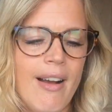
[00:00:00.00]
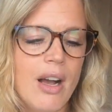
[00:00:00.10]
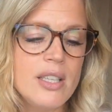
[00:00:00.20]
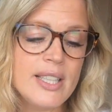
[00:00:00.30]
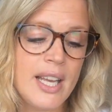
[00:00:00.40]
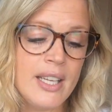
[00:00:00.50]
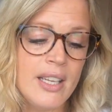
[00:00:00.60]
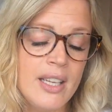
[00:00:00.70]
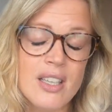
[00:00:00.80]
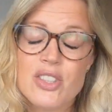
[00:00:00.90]
I
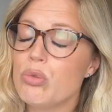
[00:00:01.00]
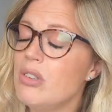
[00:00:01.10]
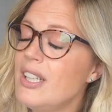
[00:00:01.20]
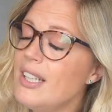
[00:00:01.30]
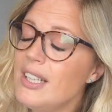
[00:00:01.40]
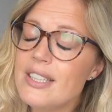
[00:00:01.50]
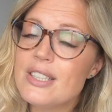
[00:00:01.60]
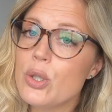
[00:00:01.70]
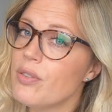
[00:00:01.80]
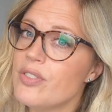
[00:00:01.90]
say it's really
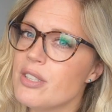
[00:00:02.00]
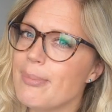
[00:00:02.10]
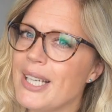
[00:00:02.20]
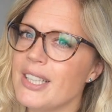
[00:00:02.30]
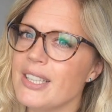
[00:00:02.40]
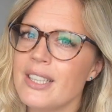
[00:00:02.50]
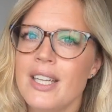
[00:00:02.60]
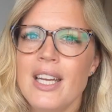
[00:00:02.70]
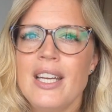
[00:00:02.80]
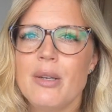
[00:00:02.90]
soft smelling.
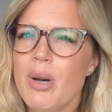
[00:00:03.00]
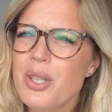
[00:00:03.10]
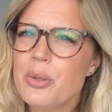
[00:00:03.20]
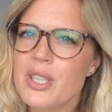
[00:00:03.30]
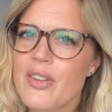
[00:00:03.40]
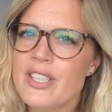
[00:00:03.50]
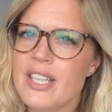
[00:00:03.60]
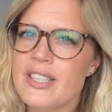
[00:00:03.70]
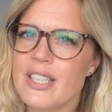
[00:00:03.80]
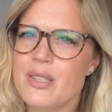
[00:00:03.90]
Michael the other day
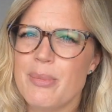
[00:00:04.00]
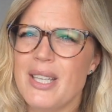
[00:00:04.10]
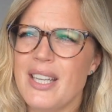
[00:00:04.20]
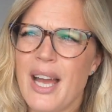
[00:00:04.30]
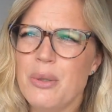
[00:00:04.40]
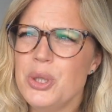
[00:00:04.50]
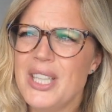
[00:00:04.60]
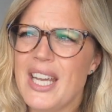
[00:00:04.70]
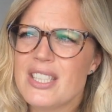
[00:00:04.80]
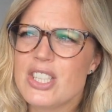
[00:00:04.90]
said to me, how do you
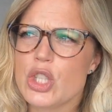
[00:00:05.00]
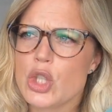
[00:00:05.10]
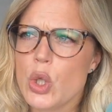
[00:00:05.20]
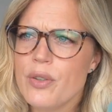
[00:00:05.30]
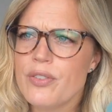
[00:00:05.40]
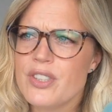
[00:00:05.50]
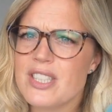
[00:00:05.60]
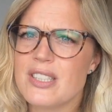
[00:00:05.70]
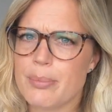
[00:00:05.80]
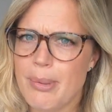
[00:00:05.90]
get a soft
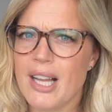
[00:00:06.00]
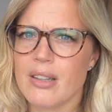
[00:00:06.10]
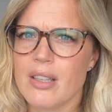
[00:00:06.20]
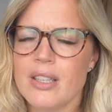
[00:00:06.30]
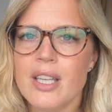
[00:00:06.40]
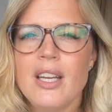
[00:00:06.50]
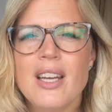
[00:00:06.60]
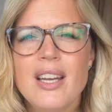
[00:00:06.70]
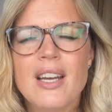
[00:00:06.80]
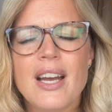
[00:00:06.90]
smell?
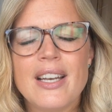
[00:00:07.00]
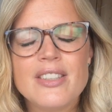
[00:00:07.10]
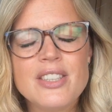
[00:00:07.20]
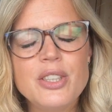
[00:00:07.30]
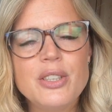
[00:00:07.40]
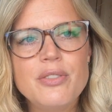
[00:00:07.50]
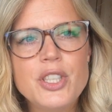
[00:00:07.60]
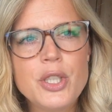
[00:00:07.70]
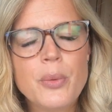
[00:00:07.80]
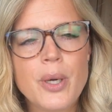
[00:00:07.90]
And I don't know if you
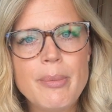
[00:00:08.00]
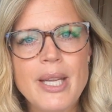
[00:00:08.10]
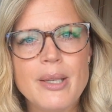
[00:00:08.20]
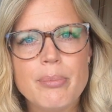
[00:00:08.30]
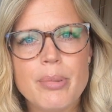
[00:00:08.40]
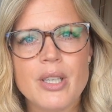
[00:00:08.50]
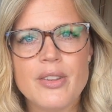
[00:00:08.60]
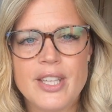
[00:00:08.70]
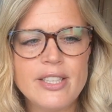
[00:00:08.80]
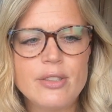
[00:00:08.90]
know what I mean, but
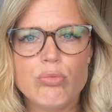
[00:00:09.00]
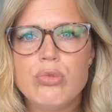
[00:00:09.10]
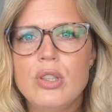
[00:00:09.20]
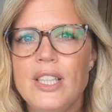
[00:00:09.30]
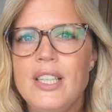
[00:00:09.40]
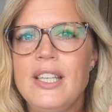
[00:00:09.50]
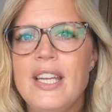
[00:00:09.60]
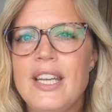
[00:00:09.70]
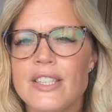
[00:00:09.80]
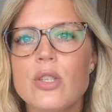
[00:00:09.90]
this really
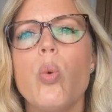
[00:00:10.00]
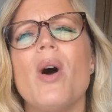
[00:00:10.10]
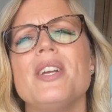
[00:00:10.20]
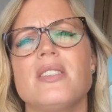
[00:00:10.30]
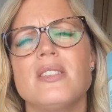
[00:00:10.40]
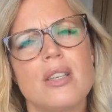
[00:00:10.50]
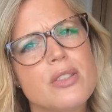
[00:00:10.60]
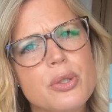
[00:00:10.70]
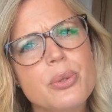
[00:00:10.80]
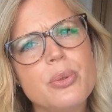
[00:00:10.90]
is quite
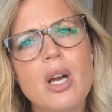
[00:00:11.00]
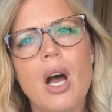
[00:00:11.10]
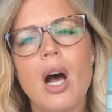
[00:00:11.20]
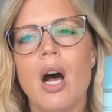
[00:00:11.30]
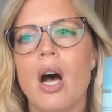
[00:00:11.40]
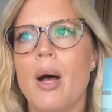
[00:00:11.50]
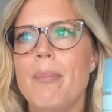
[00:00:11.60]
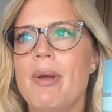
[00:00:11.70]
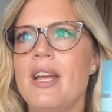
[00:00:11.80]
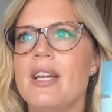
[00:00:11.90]
subtle.
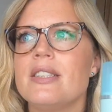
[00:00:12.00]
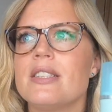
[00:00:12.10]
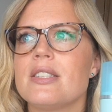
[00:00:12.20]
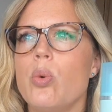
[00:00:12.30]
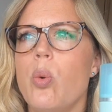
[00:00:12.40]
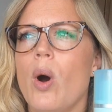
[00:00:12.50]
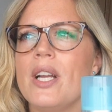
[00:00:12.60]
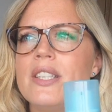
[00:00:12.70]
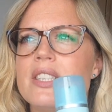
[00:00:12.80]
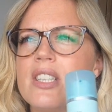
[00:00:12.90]
It's
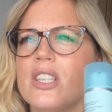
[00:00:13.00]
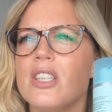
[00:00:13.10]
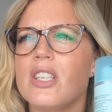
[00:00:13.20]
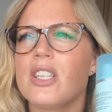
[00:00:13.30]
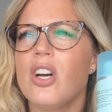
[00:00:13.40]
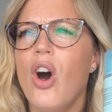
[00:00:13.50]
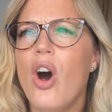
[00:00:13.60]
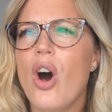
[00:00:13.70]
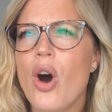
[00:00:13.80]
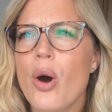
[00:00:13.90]
quite
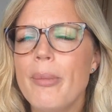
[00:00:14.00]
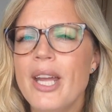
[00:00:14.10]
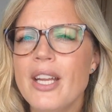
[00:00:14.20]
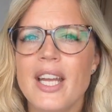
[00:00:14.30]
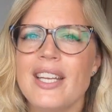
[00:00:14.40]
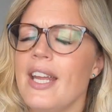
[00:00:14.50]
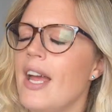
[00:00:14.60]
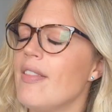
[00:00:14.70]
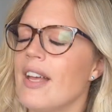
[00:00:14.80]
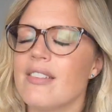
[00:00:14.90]
calming.
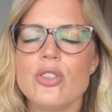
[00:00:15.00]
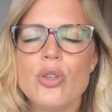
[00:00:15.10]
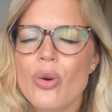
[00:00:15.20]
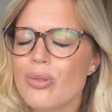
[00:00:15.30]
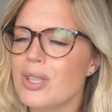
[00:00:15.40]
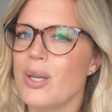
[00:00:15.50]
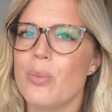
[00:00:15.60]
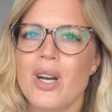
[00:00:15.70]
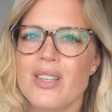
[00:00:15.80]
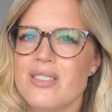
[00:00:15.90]
Again, that's not really a
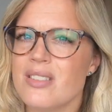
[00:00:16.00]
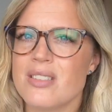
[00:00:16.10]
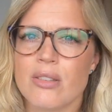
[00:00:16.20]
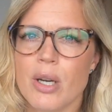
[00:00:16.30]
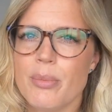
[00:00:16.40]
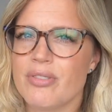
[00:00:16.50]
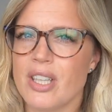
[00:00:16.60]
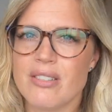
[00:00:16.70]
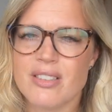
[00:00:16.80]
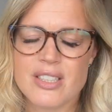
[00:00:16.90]
word to describe a
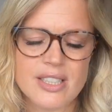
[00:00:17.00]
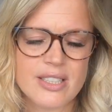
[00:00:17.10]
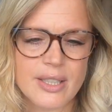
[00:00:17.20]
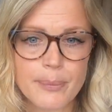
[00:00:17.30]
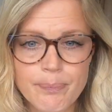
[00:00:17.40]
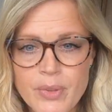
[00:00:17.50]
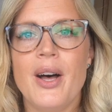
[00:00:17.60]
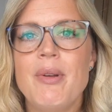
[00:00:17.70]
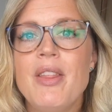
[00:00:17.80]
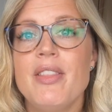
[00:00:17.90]
fragrance, is it?
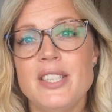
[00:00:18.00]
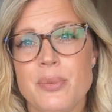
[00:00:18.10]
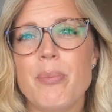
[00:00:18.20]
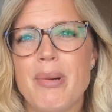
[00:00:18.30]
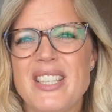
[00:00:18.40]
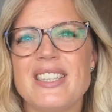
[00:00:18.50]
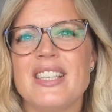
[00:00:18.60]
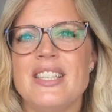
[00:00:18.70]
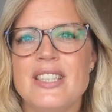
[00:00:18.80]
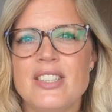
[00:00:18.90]
This one
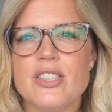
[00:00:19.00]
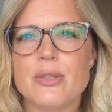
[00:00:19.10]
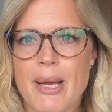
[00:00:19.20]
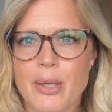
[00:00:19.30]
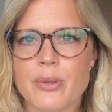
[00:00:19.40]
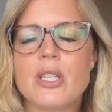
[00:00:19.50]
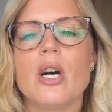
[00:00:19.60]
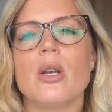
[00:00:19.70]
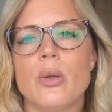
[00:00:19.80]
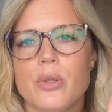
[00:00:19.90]
basically smells
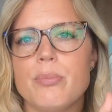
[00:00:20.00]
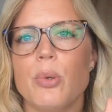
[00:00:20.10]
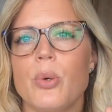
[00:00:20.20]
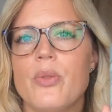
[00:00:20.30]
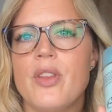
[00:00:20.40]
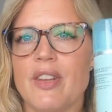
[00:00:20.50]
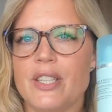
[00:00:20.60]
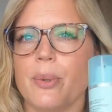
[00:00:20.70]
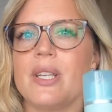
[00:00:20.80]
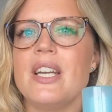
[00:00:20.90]
a lot more than
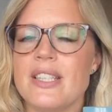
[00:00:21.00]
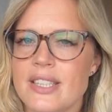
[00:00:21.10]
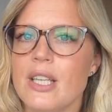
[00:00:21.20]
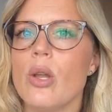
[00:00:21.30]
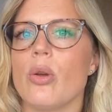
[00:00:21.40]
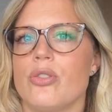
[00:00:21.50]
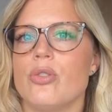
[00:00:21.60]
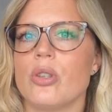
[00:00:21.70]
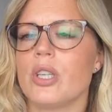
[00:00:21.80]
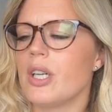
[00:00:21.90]
this one. It is a lot
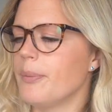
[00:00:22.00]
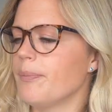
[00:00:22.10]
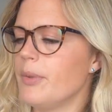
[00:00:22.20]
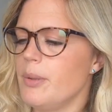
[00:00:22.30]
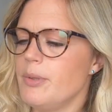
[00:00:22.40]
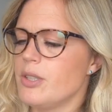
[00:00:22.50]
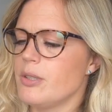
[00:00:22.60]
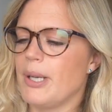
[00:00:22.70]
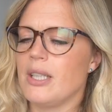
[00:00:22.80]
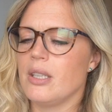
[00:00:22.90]
stronger. Let me just
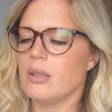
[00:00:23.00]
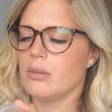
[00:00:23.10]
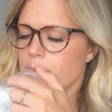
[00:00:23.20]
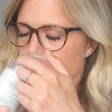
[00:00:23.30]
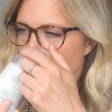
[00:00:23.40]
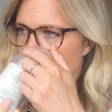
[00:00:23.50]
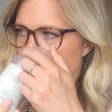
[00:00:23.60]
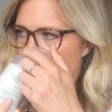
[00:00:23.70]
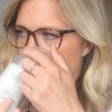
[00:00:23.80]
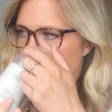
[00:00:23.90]
smell it now.
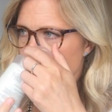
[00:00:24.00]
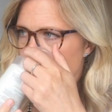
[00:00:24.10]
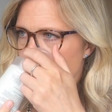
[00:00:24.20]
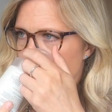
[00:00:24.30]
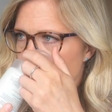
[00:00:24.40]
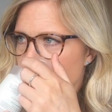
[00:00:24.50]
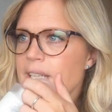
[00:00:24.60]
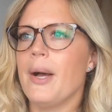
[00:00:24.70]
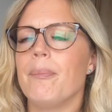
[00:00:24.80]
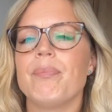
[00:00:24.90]

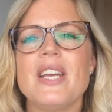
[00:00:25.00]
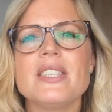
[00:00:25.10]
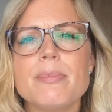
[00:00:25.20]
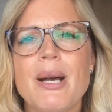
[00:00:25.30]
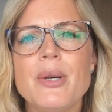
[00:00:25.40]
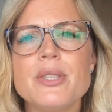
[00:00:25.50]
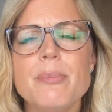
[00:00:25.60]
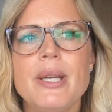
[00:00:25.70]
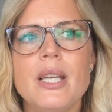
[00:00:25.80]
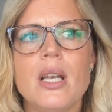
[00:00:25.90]
Yeah, it smells a
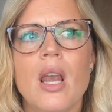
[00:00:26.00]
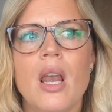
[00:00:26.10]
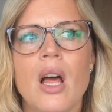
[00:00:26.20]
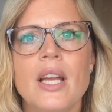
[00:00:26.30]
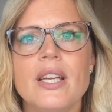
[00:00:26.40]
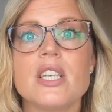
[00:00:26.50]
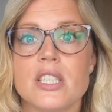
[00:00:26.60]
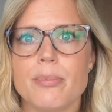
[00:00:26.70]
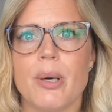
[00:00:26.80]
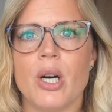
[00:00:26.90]
bit like a
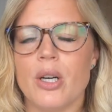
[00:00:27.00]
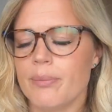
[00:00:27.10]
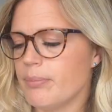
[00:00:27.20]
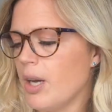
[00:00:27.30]
spa.